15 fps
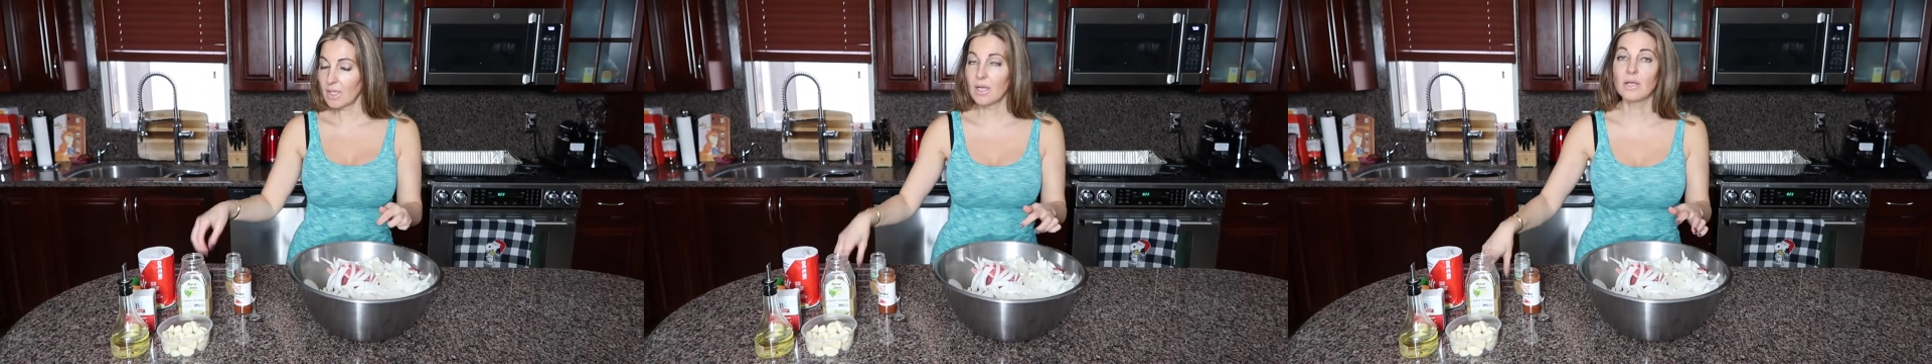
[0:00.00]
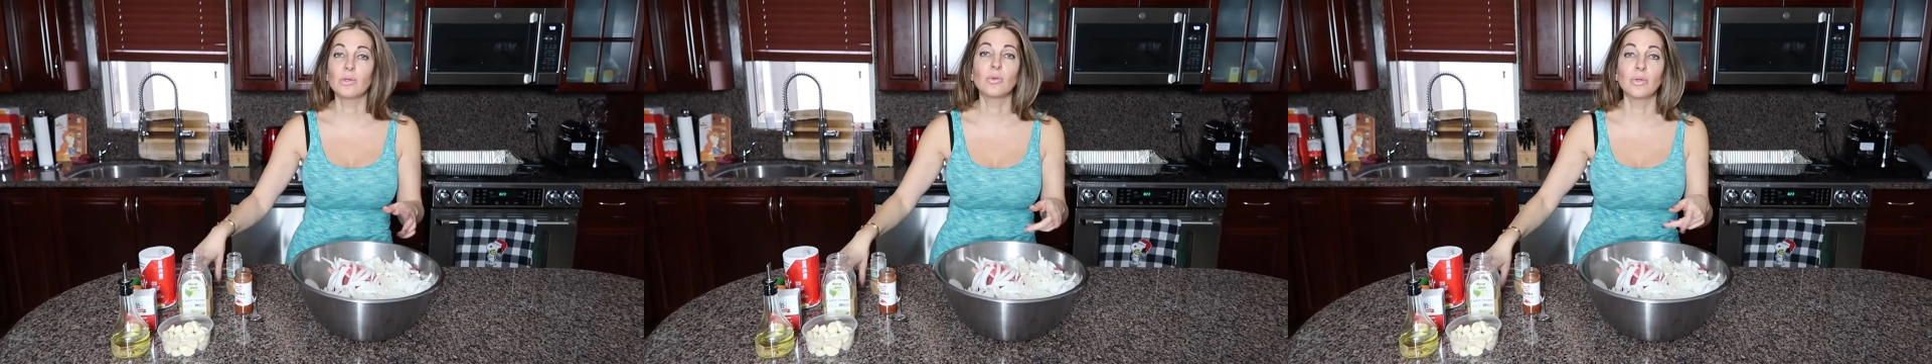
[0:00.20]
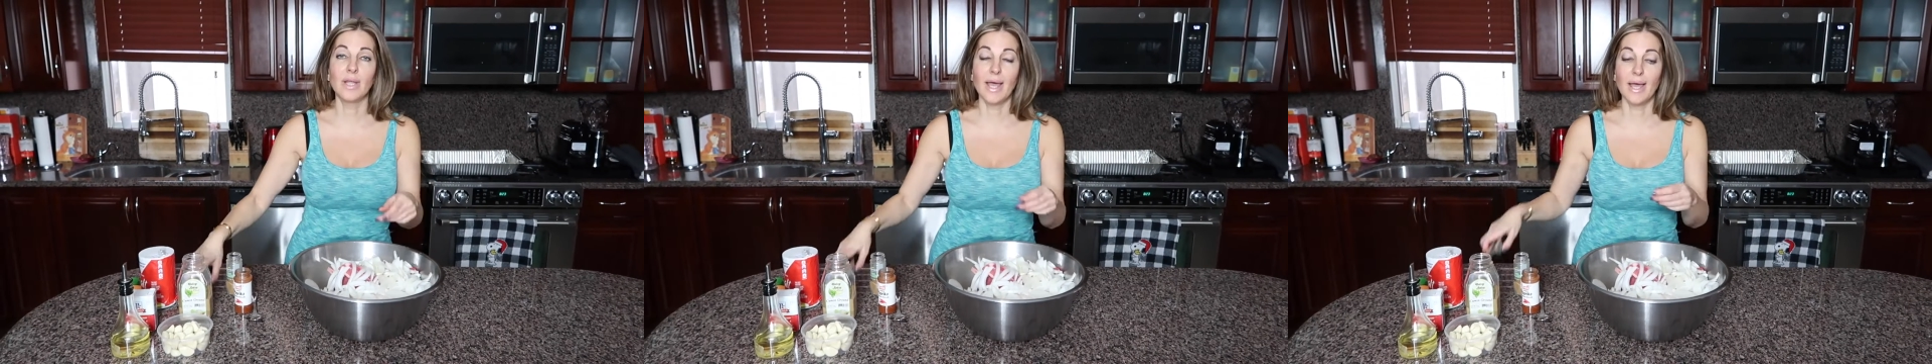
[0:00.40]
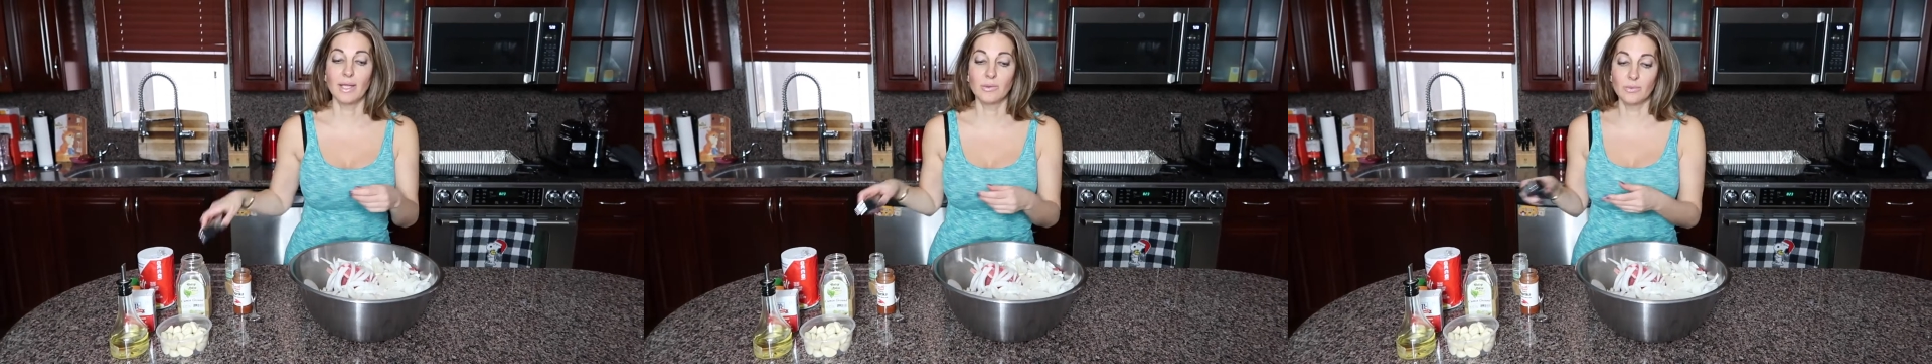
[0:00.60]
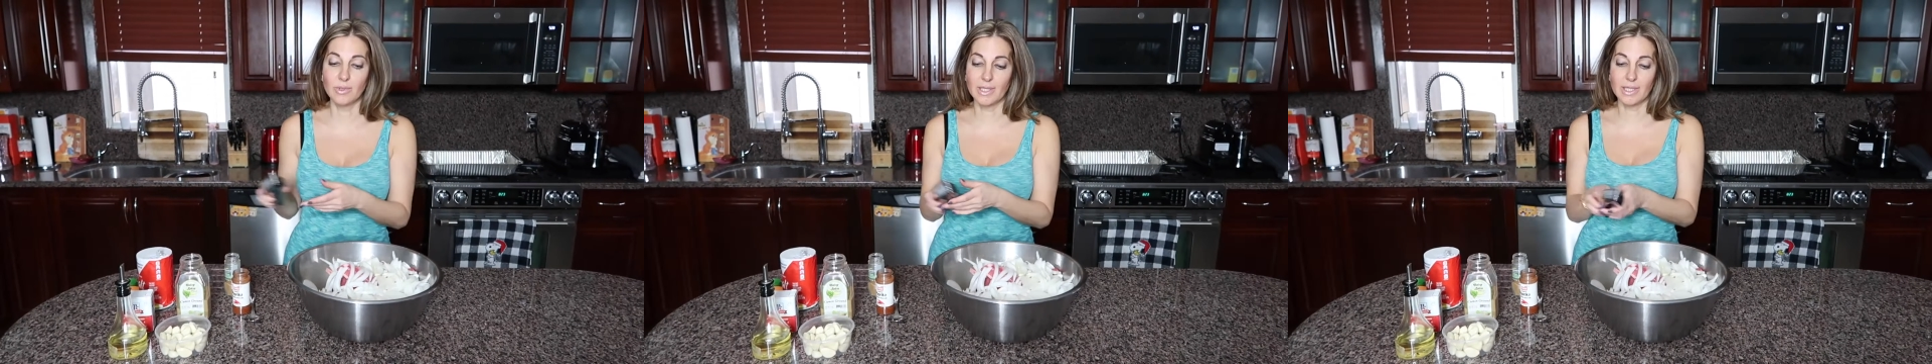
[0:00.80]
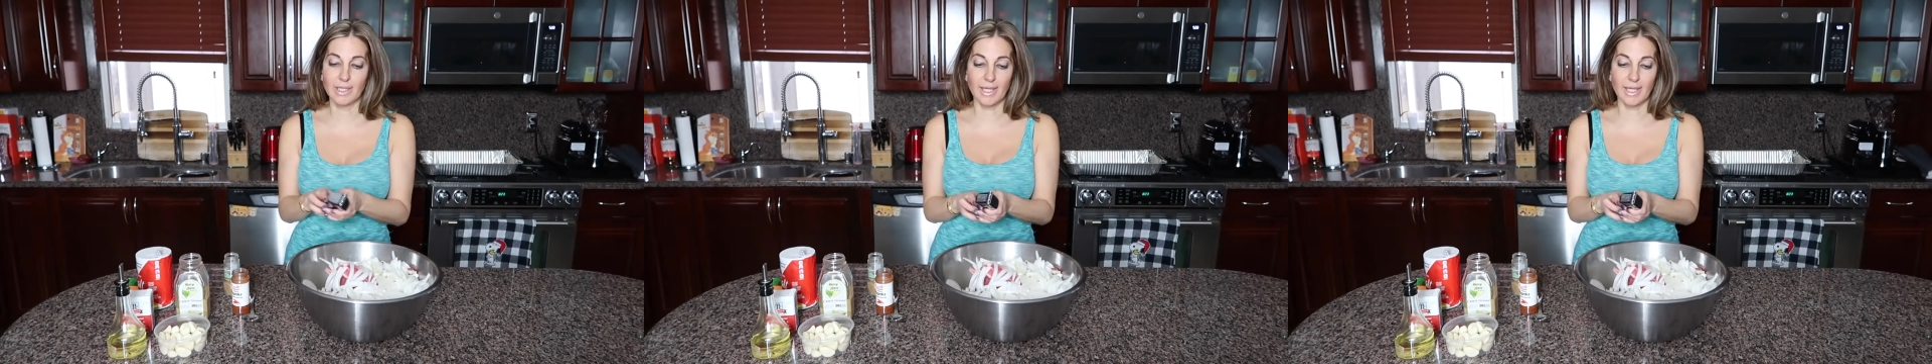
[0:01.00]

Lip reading: and to that we're